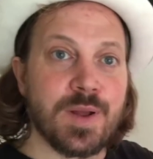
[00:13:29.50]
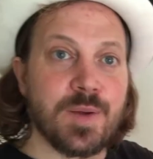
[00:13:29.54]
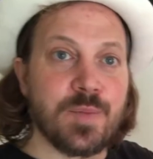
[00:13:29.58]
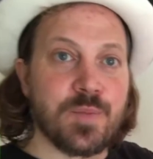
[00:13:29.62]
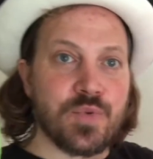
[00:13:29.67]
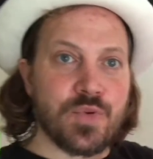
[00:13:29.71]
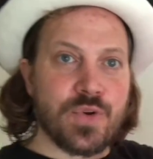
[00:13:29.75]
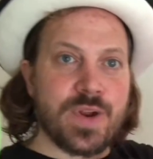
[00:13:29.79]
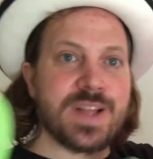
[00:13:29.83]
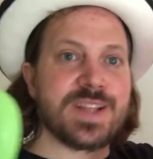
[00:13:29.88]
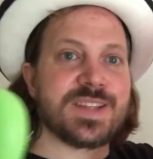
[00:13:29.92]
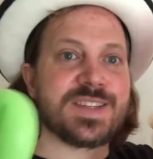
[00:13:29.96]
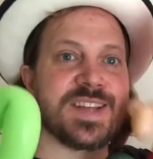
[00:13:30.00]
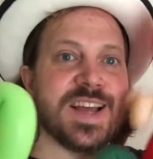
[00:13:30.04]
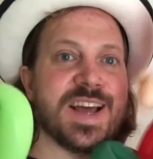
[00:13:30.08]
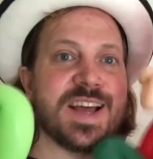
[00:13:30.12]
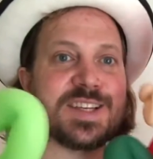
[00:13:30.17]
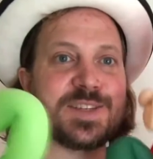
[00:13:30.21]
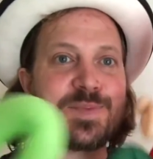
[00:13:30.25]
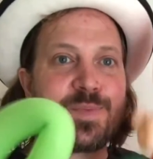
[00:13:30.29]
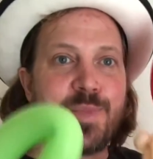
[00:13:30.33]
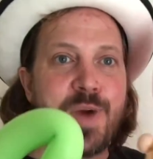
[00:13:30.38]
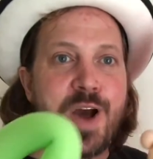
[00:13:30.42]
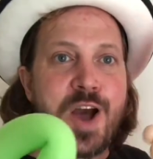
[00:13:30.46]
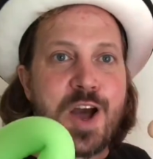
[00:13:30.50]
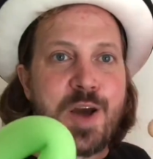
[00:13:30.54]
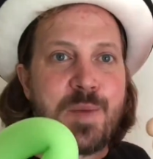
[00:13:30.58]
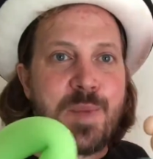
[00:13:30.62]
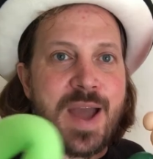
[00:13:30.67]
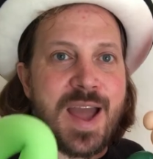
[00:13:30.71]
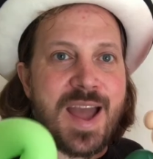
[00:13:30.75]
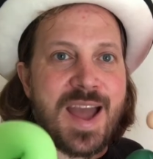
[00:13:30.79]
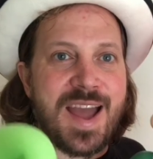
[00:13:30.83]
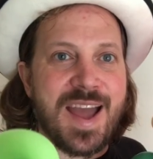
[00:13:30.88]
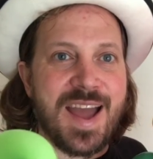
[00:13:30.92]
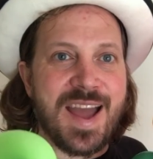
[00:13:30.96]
Princess
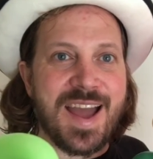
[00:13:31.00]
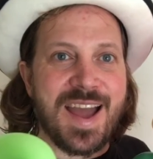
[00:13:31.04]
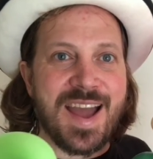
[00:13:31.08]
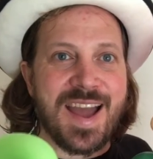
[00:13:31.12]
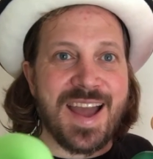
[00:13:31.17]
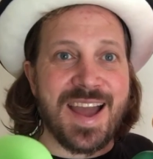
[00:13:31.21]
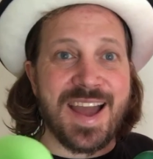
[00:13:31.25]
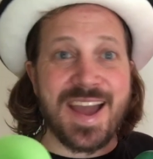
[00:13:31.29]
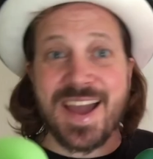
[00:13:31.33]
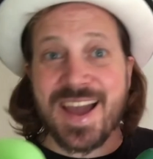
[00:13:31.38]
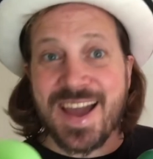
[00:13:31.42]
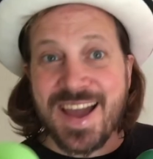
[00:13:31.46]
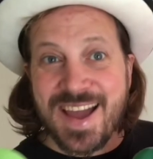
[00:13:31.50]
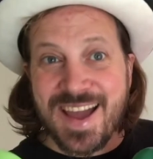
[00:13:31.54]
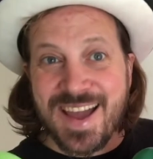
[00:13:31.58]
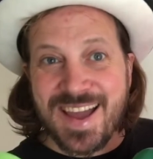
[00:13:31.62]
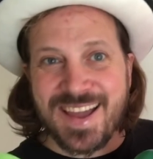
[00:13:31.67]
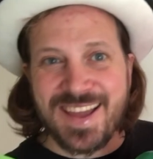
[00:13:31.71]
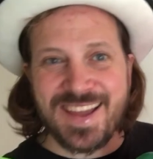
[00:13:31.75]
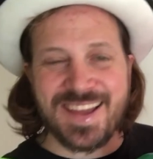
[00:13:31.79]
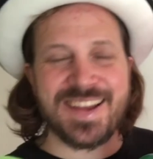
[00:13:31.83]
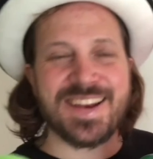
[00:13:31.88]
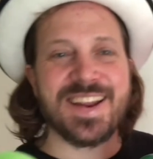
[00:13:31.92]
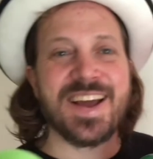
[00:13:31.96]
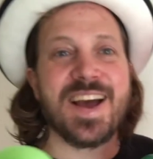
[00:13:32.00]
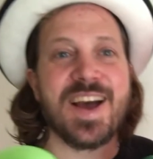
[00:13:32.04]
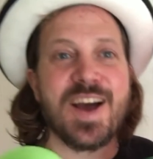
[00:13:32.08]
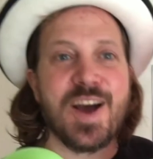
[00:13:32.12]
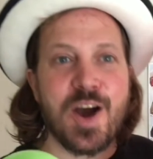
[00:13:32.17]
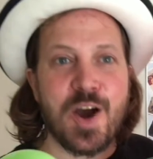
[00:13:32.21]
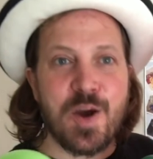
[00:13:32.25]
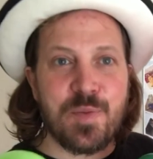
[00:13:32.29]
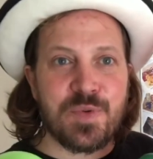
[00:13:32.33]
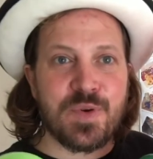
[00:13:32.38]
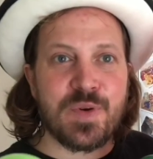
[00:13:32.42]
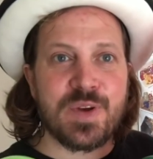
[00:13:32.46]
Mermaid.
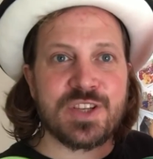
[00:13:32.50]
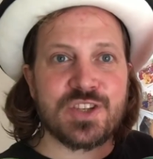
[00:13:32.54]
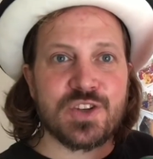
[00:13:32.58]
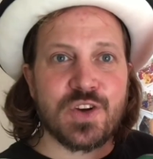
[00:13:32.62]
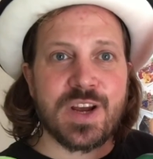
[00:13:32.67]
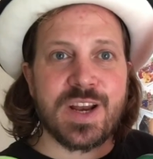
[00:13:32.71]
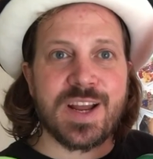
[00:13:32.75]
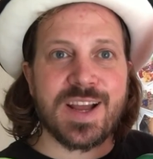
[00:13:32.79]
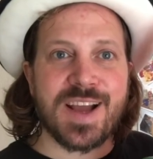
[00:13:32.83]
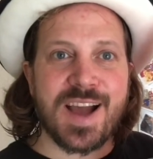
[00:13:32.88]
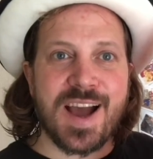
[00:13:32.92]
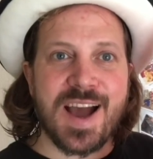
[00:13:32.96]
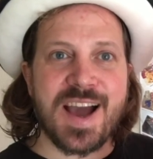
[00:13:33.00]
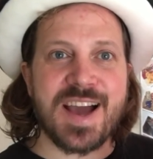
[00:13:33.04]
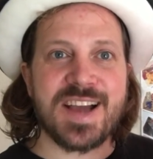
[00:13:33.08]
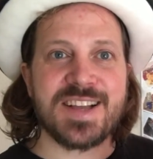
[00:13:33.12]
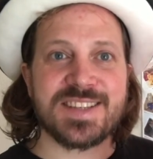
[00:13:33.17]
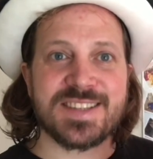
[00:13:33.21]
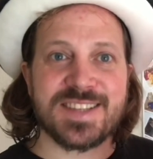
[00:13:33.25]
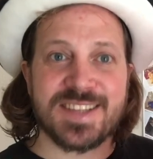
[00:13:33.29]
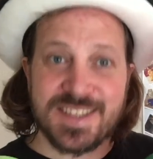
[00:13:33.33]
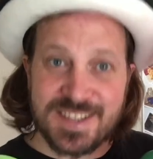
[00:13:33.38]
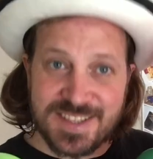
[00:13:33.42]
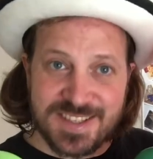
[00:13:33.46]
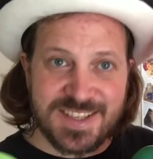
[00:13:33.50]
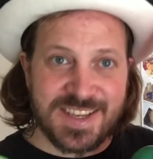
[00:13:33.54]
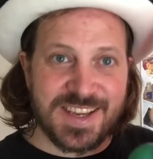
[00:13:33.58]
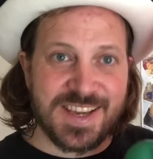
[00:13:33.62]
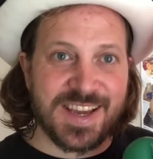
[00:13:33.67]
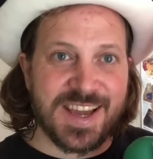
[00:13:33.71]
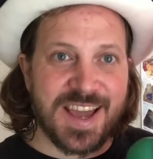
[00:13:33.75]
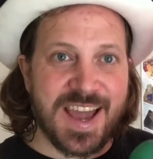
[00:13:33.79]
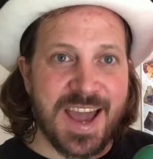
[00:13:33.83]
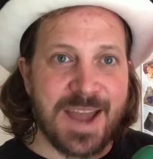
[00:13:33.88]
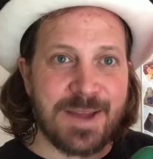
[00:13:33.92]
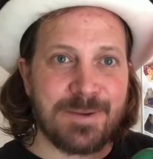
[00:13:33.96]
Hope you enjoyed it, guys. See
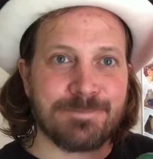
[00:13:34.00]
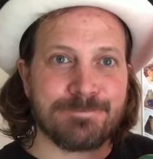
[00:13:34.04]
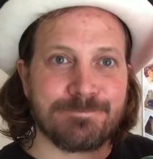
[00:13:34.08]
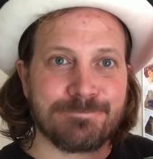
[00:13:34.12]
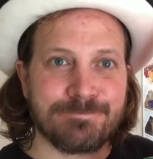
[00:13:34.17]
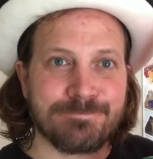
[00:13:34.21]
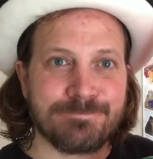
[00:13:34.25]
you again.